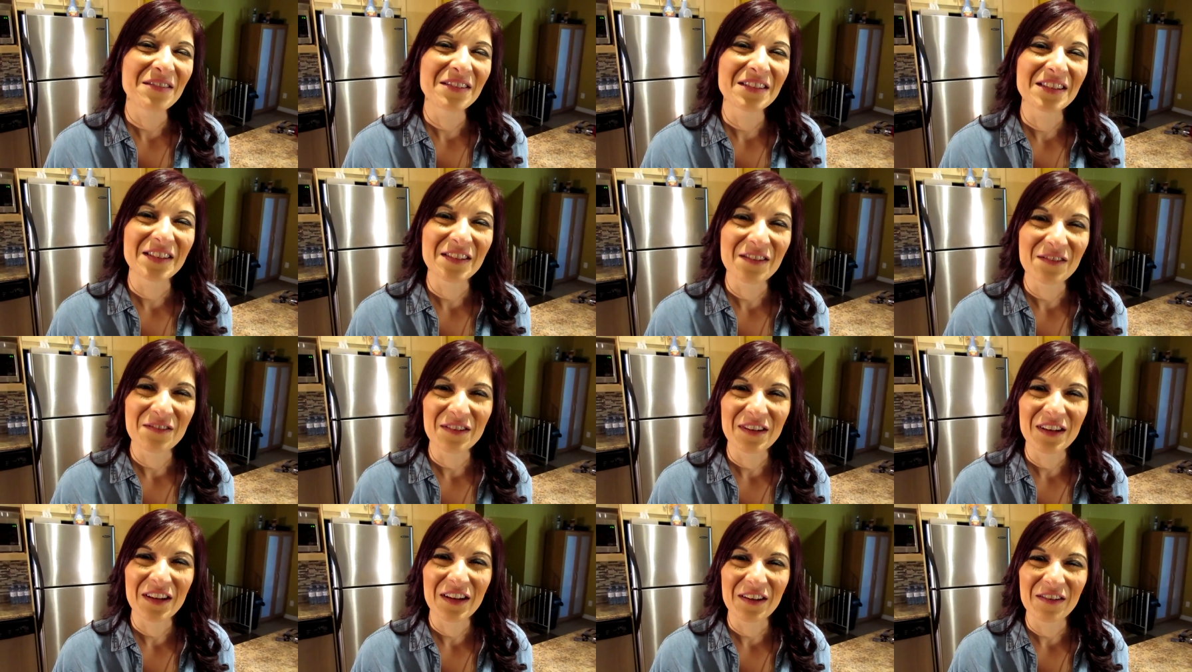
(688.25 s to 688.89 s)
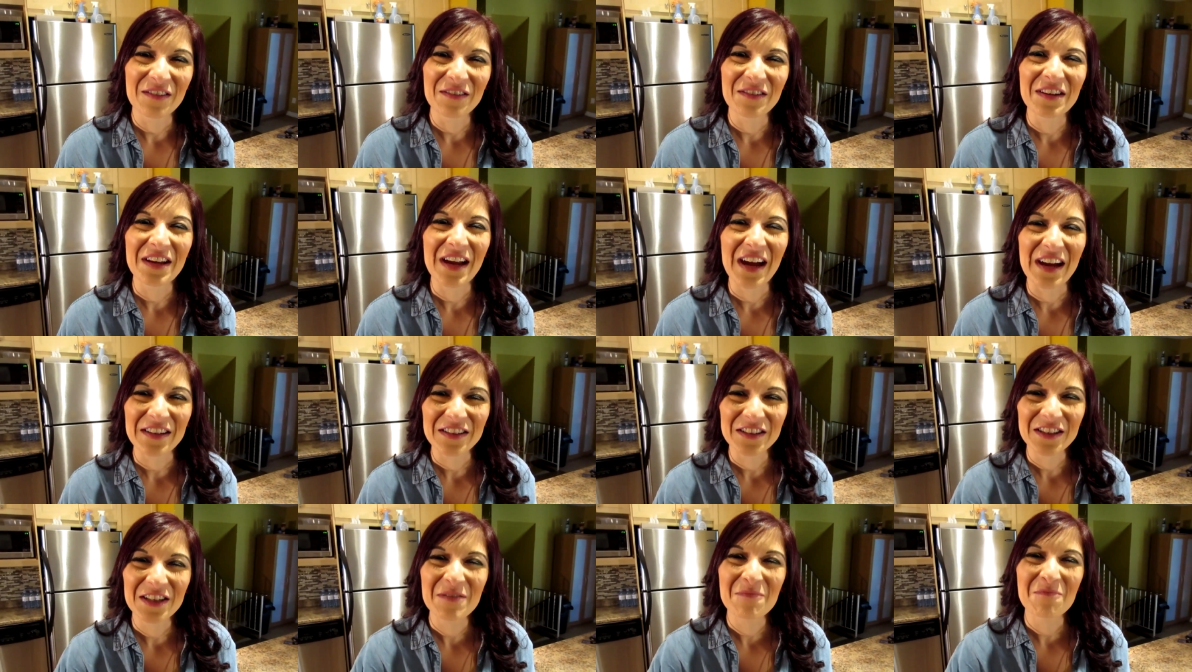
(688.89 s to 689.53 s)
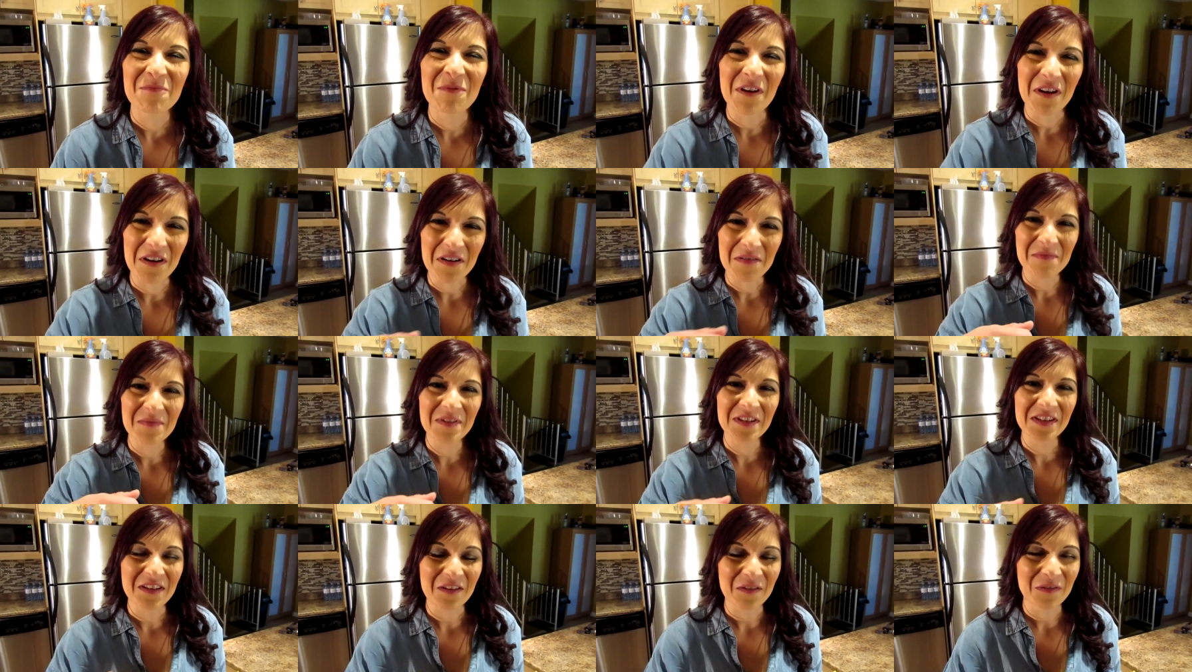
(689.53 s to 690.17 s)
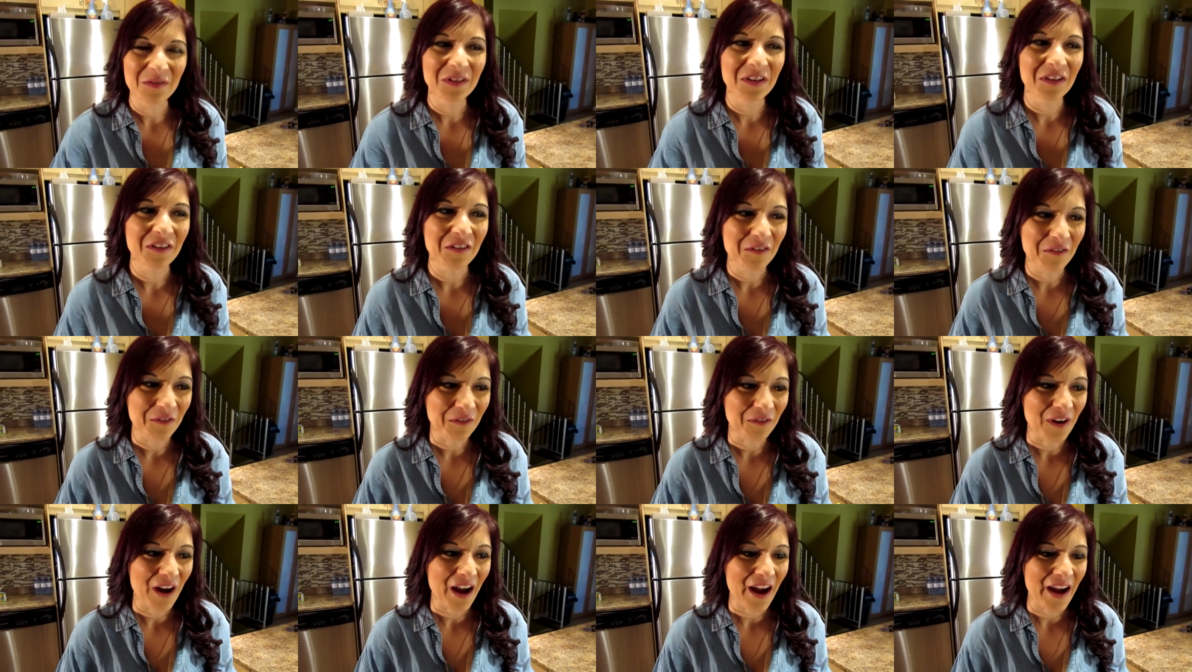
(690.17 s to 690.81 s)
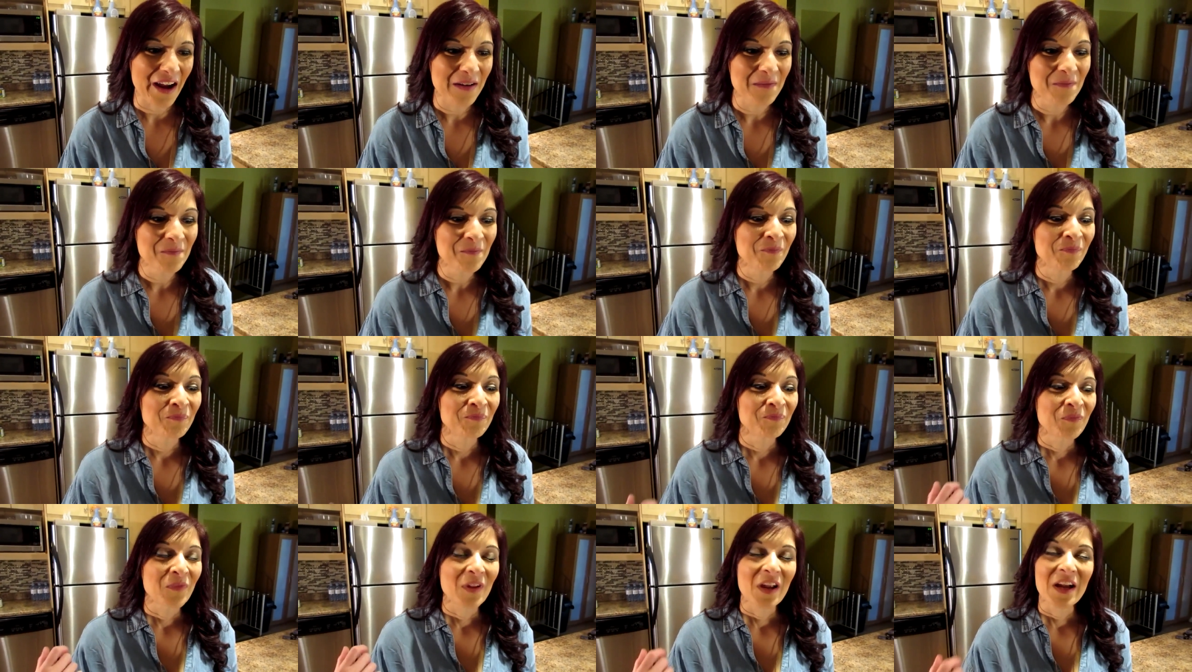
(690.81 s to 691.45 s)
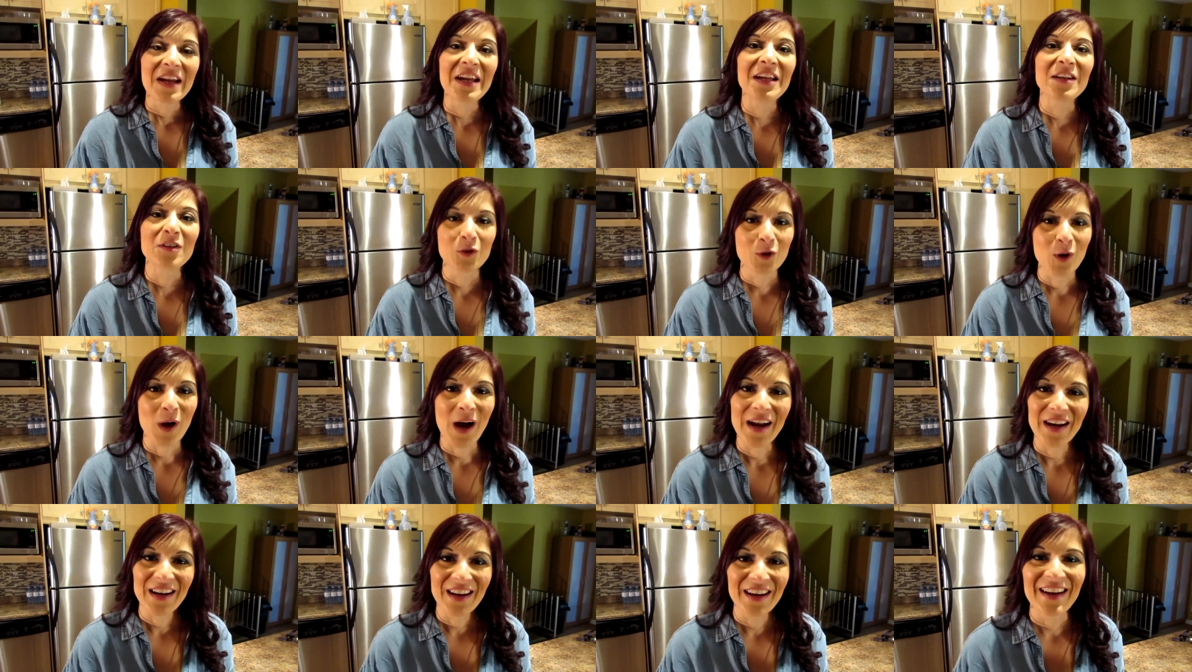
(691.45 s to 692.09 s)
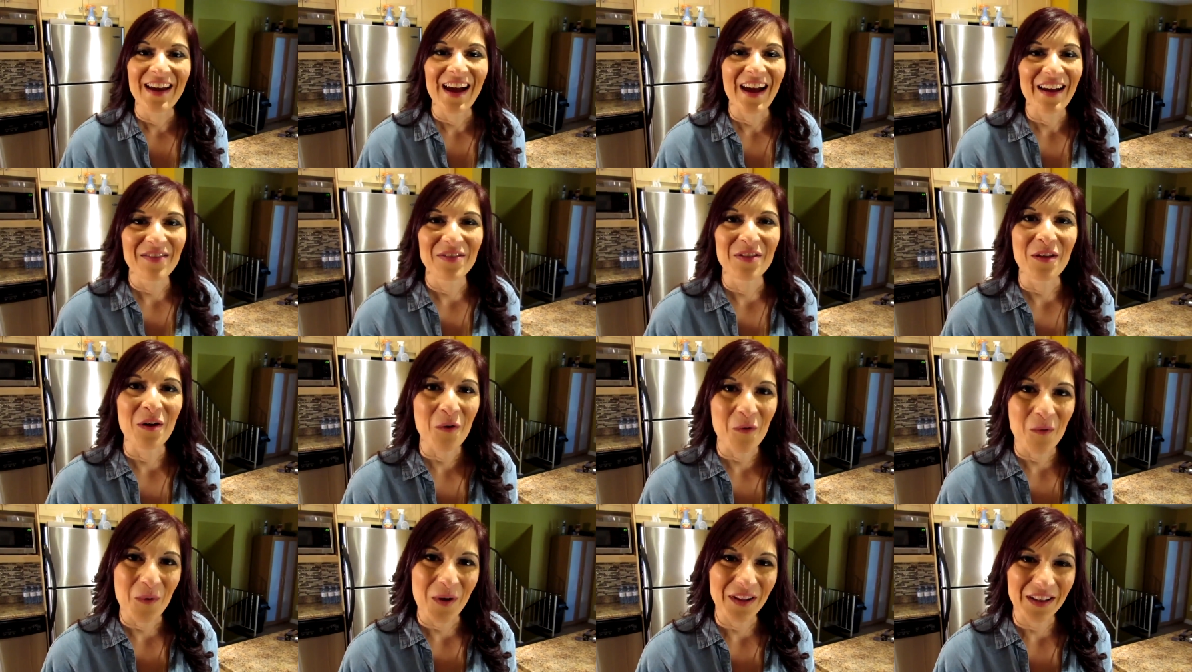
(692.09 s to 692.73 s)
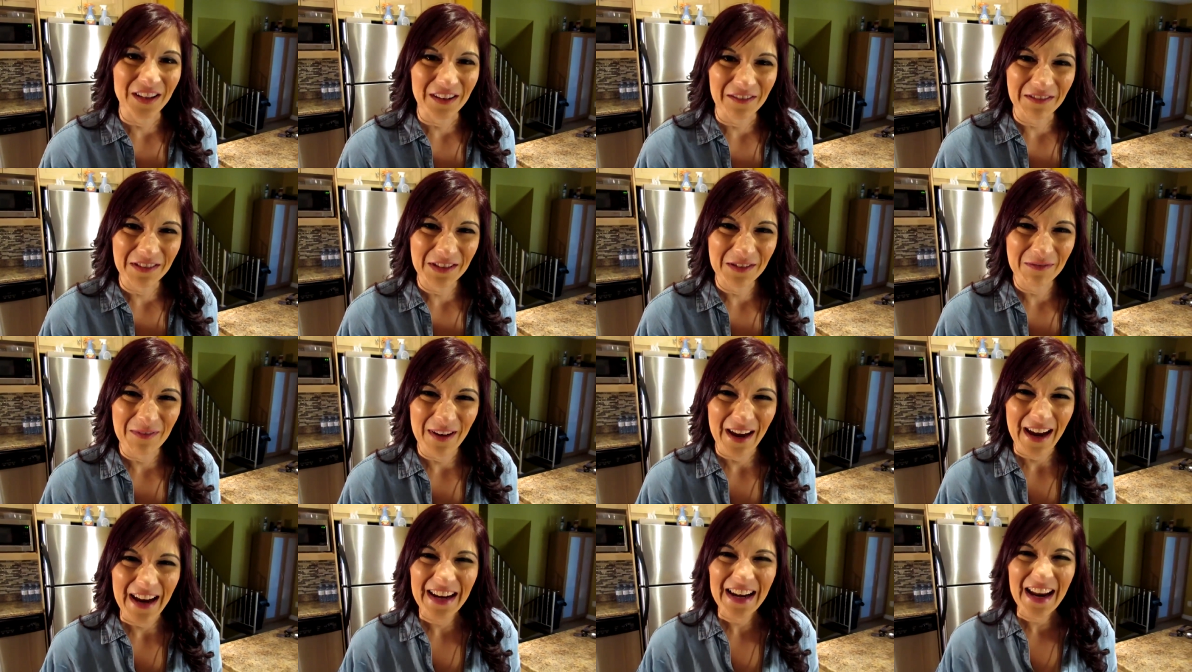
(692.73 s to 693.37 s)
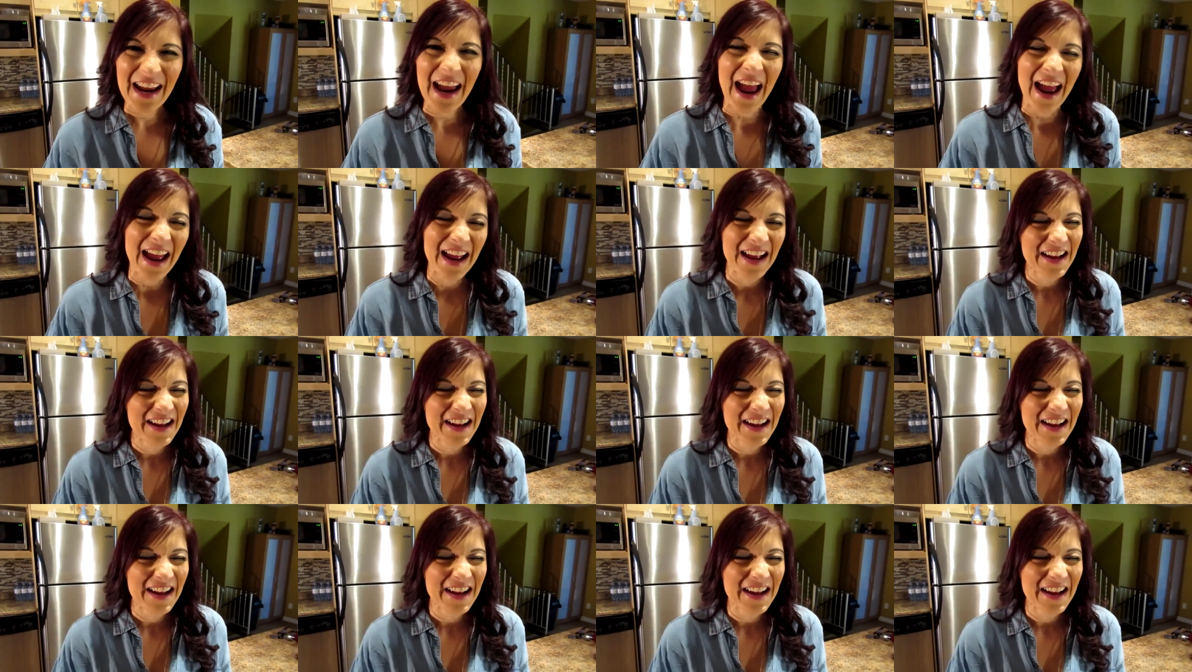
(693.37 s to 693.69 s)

was so cute. Yeah, she brought him his own little fry. He tried again though while he was waiting.